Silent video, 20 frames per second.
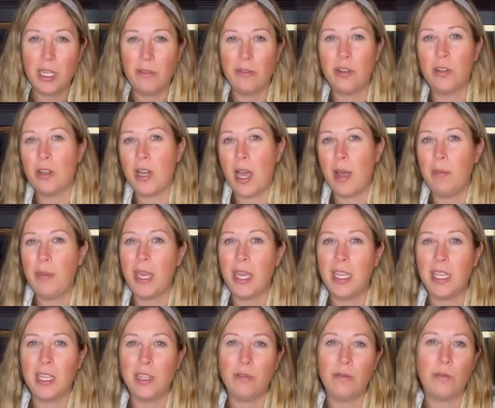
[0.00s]
If you're not paying
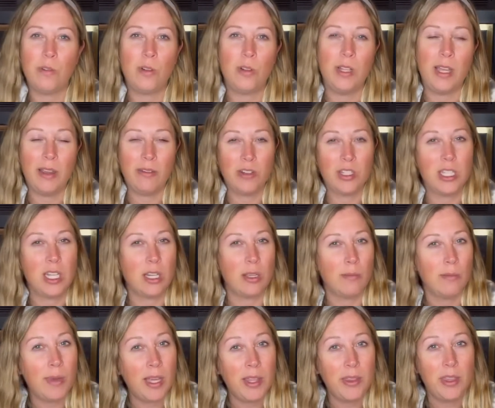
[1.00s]
it in full every single
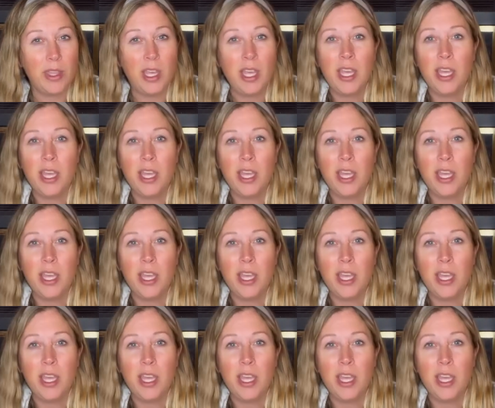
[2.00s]
month,